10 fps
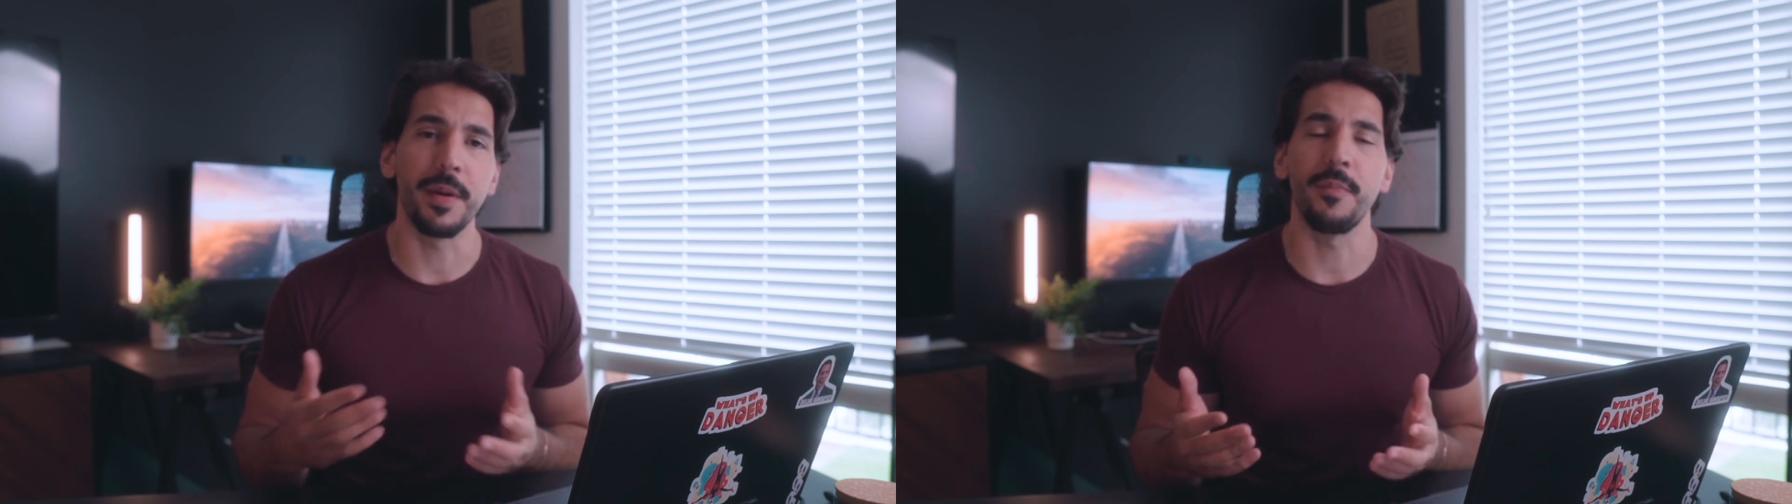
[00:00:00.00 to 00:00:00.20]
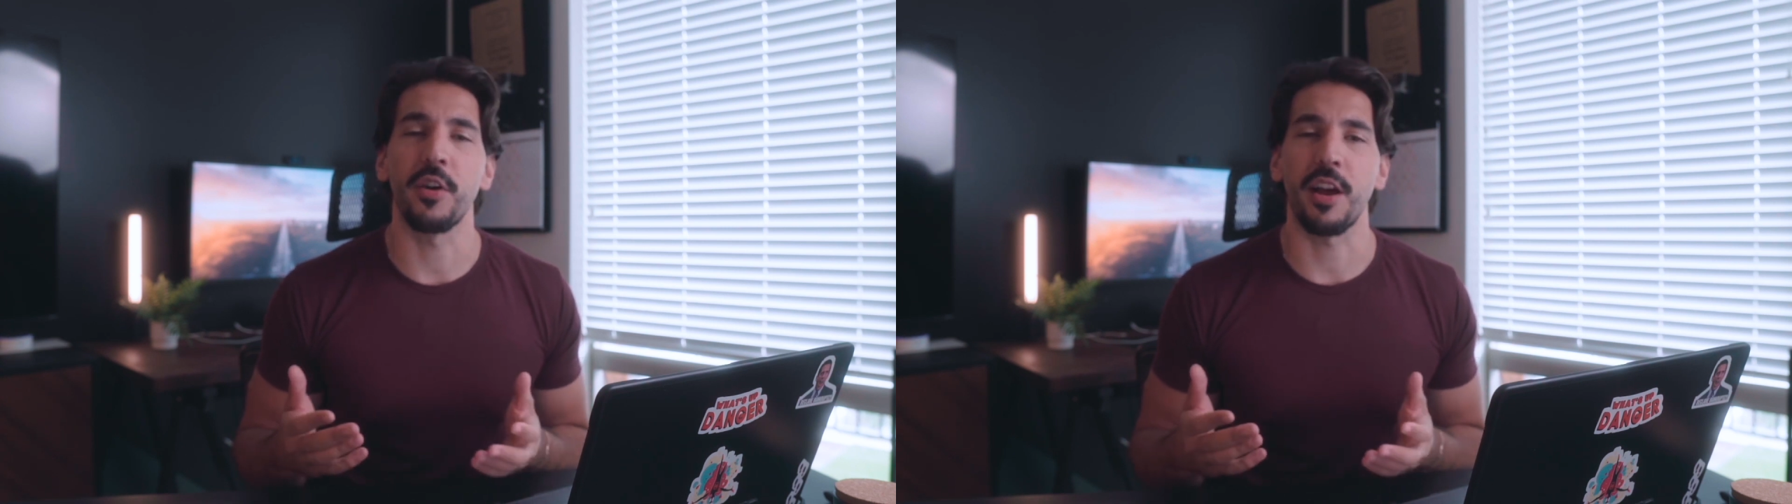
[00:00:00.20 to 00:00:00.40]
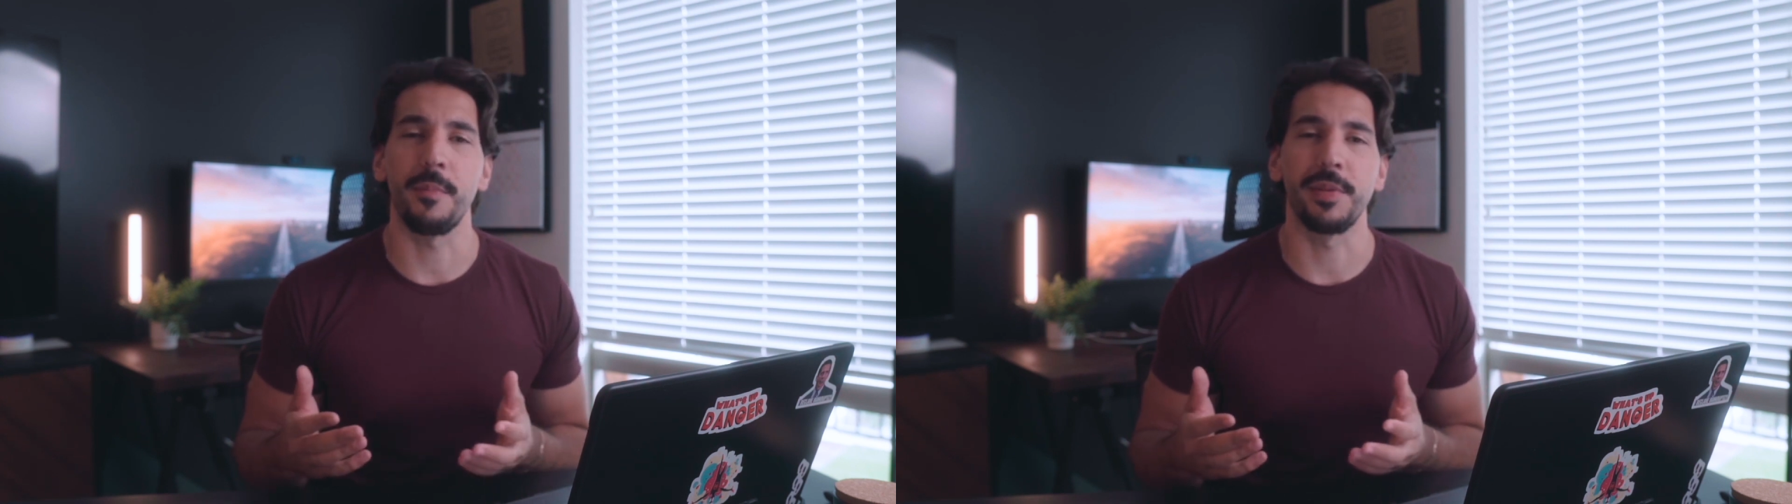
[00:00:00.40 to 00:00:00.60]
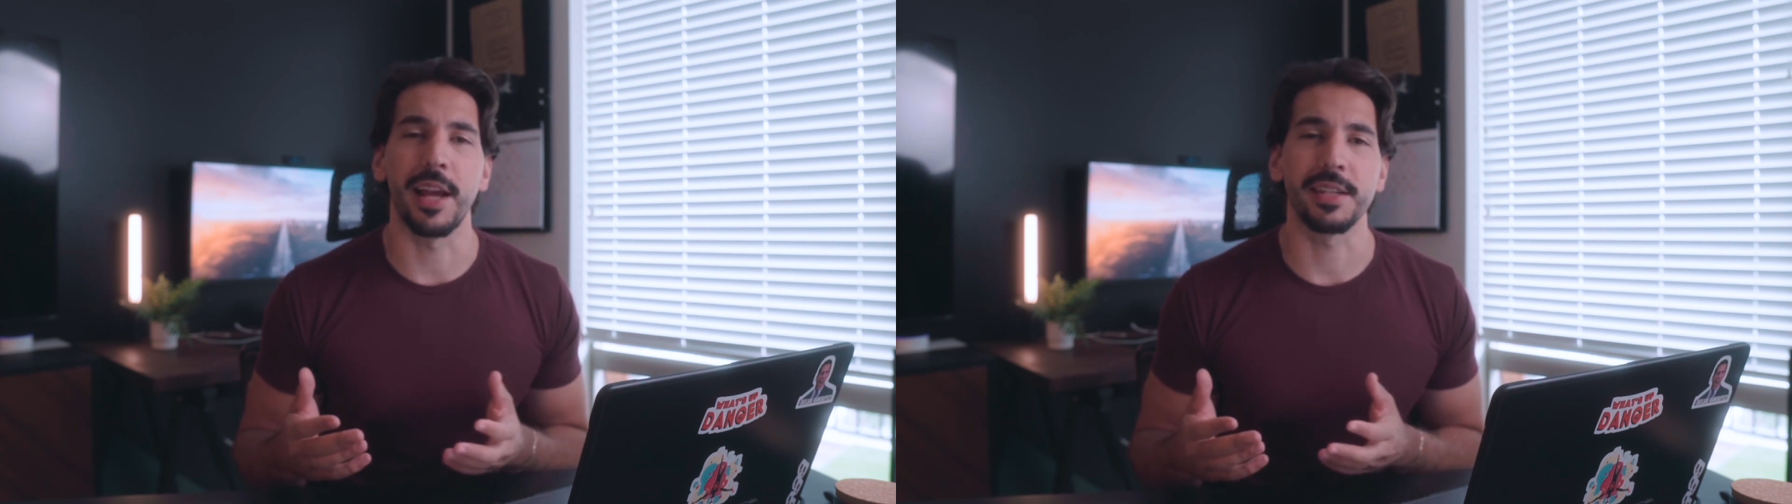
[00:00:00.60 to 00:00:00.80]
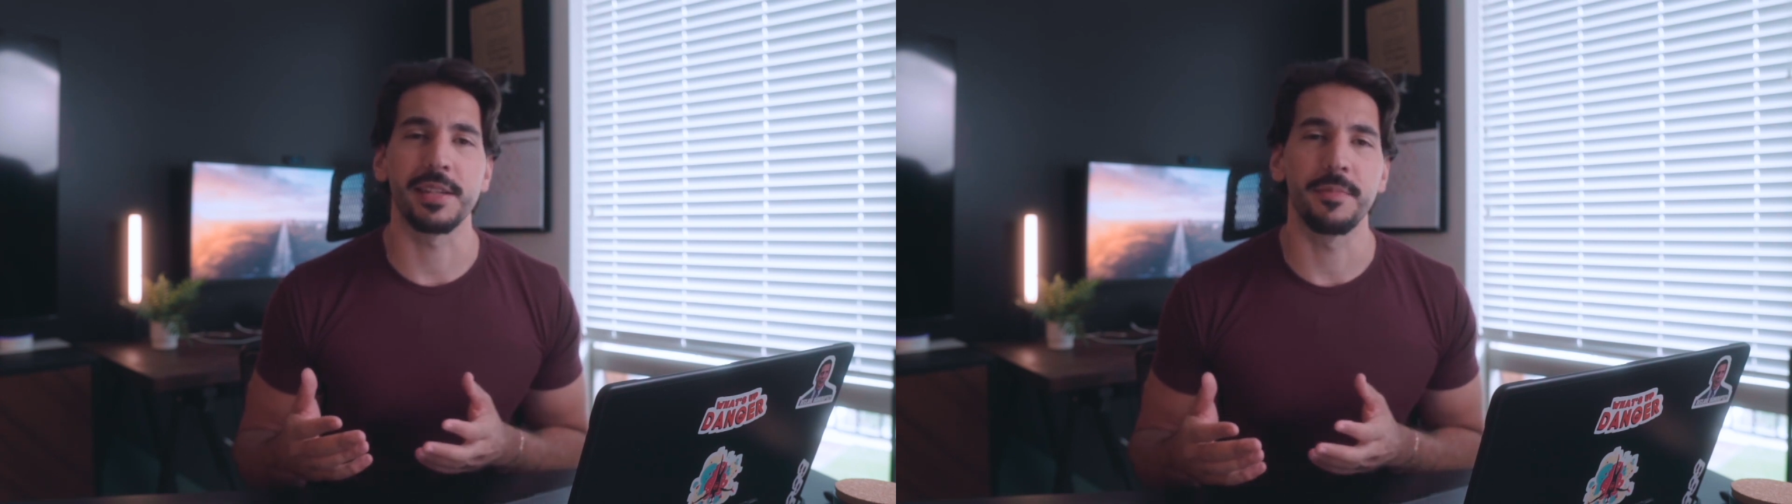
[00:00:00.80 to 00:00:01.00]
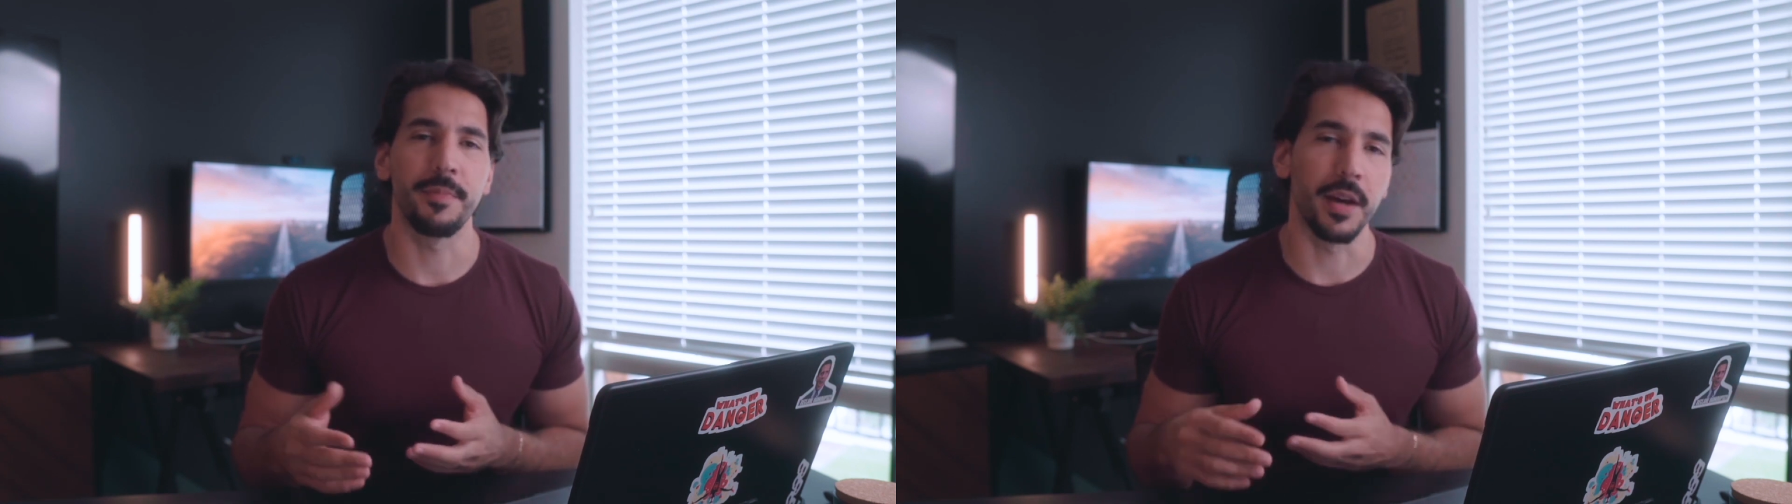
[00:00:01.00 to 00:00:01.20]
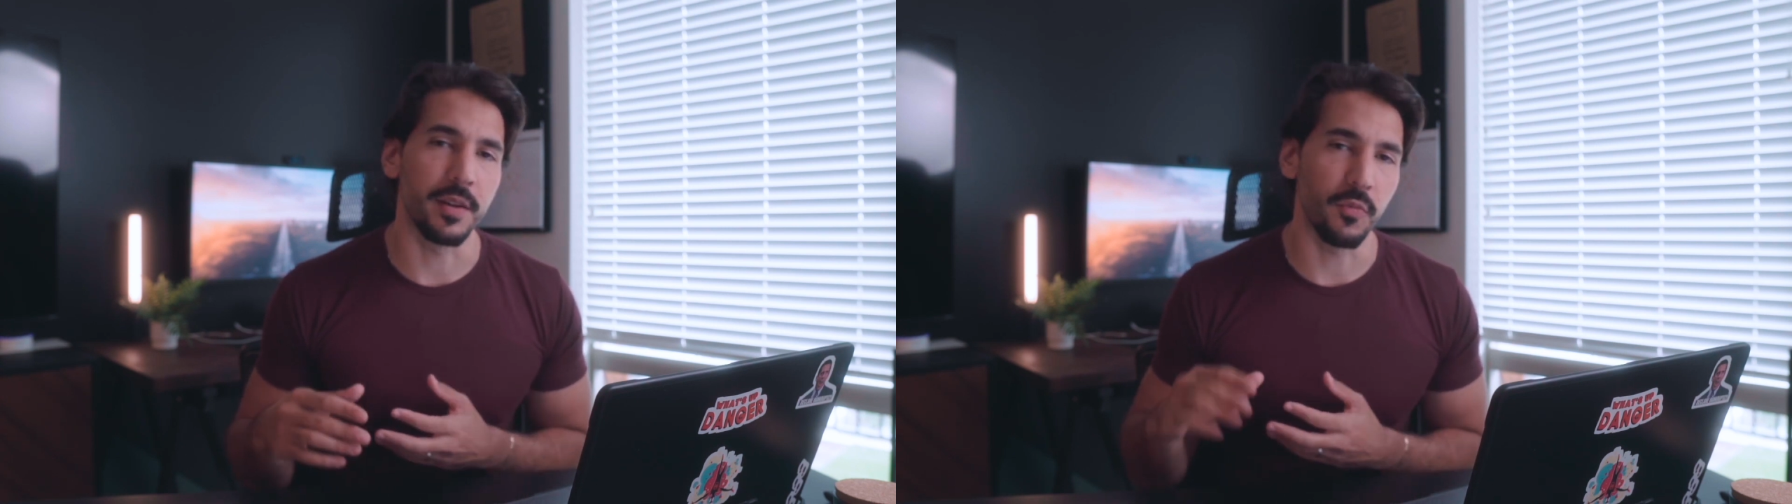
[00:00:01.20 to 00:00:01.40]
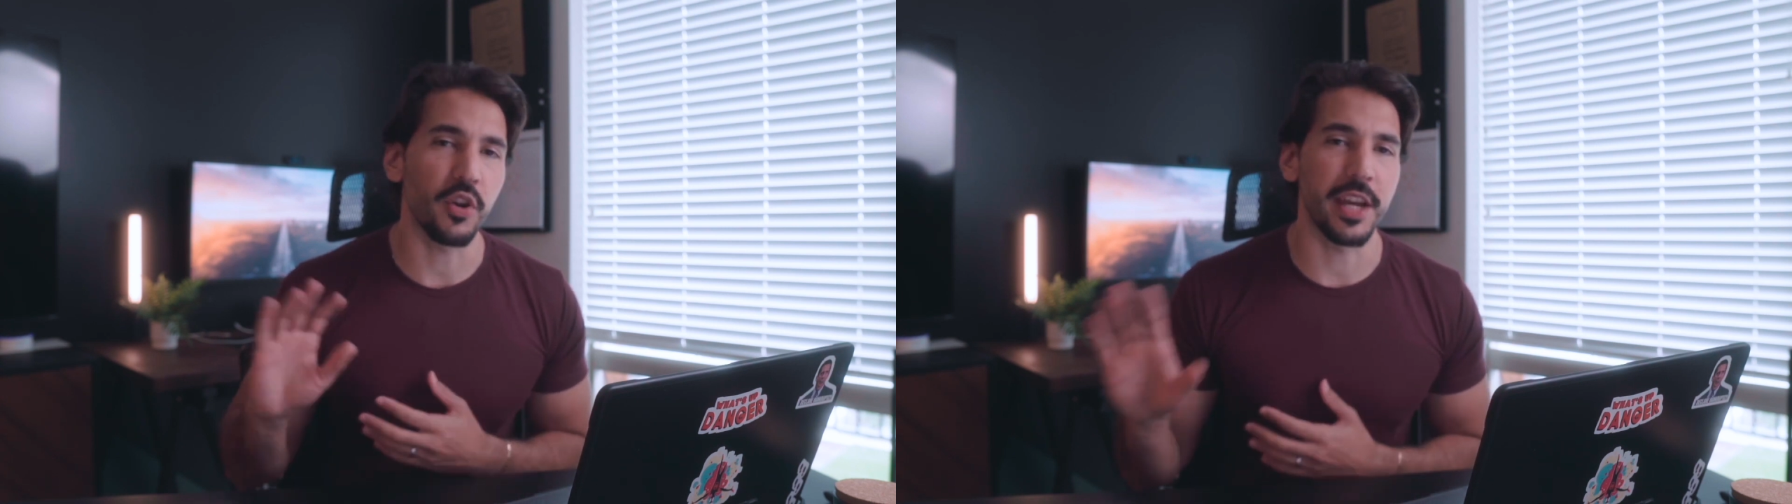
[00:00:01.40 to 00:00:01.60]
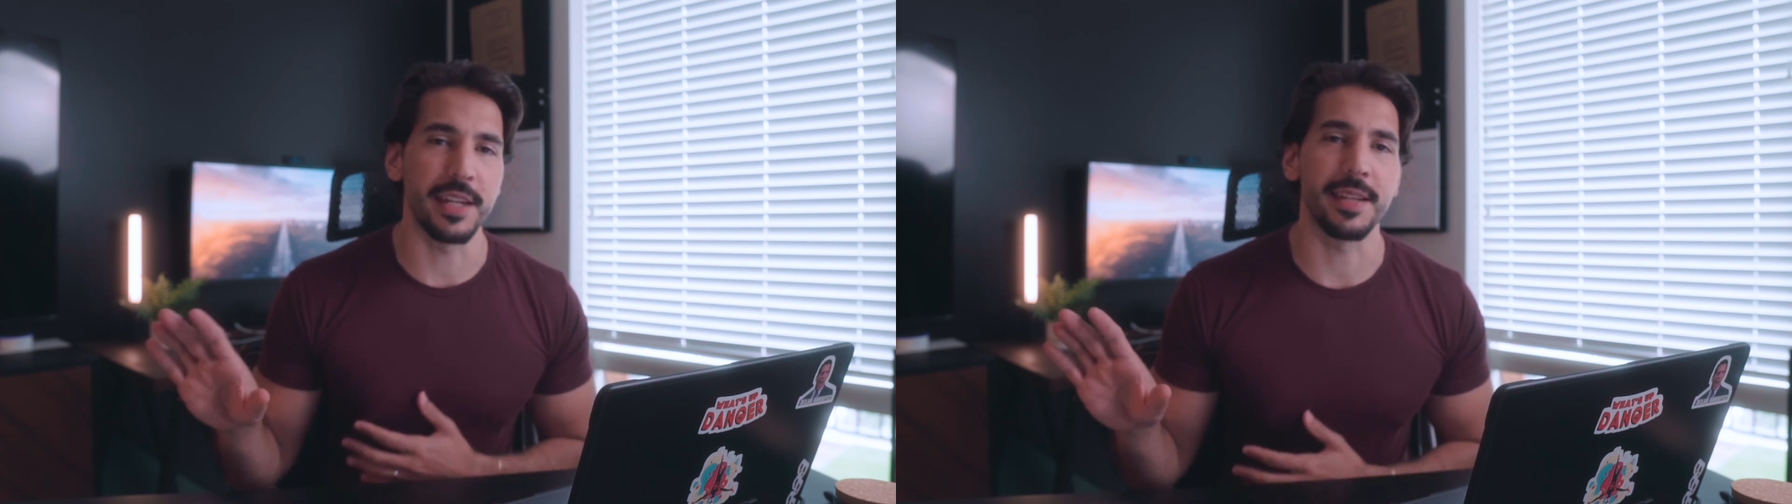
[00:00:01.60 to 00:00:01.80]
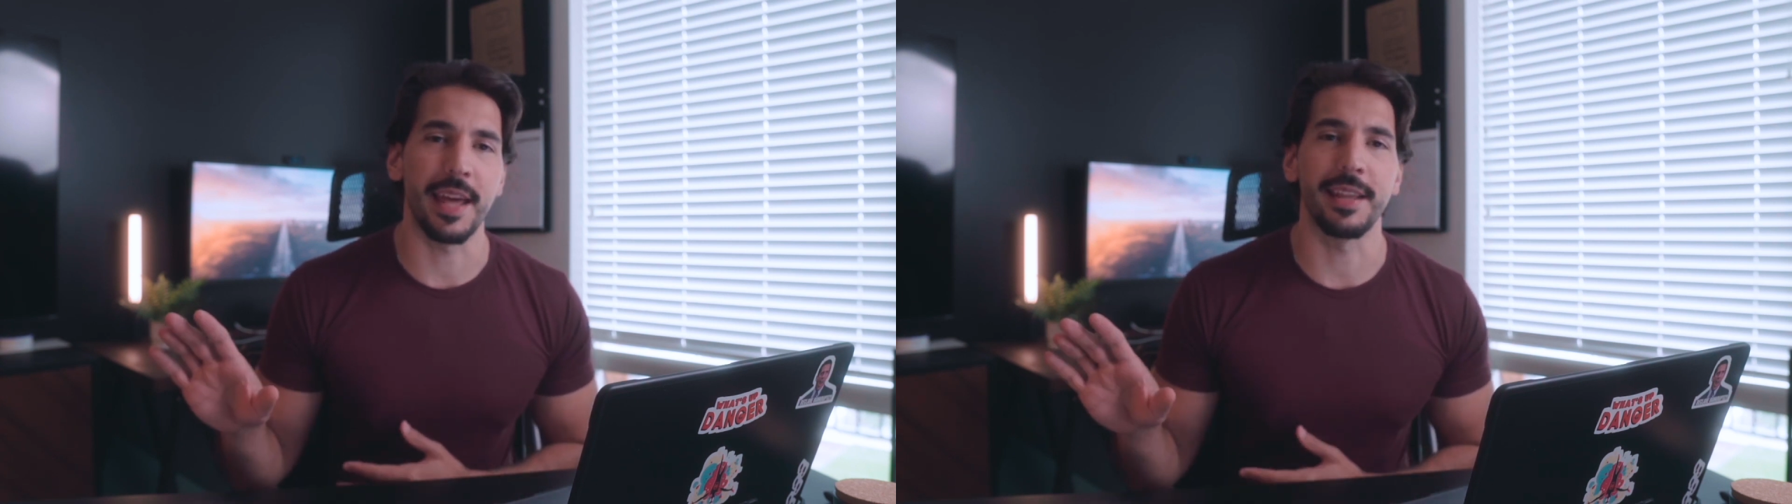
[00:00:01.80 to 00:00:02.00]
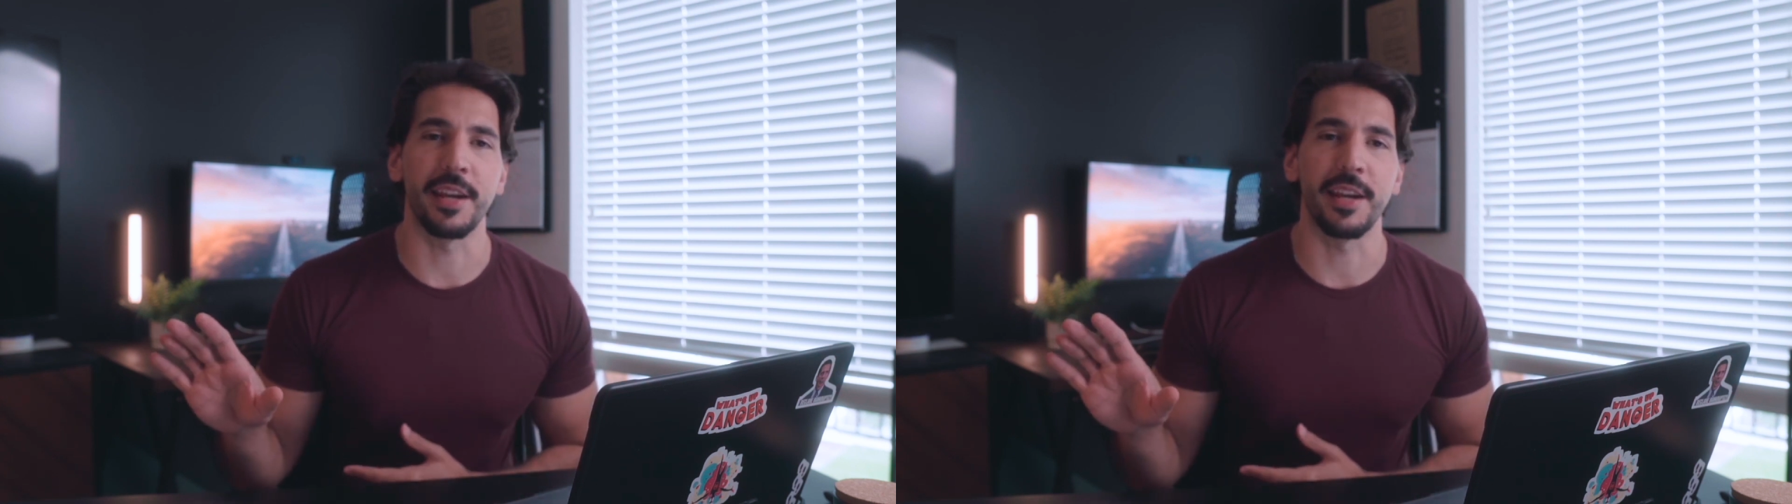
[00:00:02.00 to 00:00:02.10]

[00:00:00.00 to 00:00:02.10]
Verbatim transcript: bit more complex, but we'll get into that